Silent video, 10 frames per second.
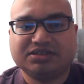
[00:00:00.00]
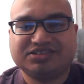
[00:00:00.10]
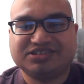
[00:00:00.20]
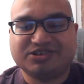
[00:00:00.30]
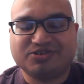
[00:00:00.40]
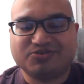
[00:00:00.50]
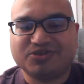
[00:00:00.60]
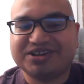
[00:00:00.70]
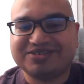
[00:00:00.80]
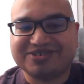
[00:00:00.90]
So
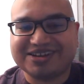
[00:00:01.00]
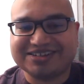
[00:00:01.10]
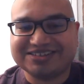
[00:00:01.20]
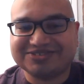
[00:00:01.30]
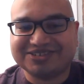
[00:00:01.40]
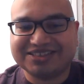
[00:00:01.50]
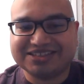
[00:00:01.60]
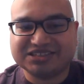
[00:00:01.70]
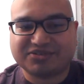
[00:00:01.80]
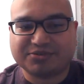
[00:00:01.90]
running around and doing
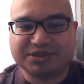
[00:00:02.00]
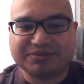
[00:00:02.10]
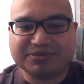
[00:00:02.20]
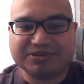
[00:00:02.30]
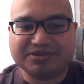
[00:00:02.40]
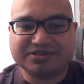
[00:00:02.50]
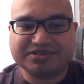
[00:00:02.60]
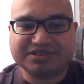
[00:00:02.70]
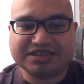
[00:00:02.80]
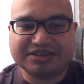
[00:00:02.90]
things for people,
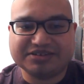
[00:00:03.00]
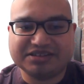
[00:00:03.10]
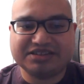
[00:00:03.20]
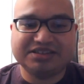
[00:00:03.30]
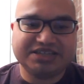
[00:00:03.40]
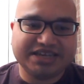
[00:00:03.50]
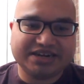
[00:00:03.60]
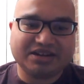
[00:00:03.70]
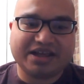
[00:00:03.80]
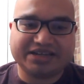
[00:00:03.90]
you get
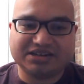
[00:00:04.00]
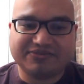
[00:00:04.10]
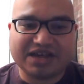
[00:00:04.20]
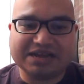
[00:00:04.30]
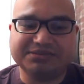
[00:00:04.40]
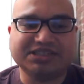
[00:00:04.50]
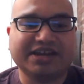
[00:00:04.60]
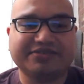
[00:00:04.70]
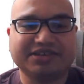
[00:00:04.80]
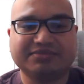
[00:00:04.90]
a lot of good vibes
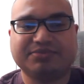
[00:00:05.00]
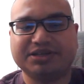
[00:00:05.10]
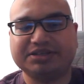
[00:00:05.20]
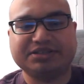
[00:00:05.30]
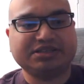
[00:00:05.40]
out of it, but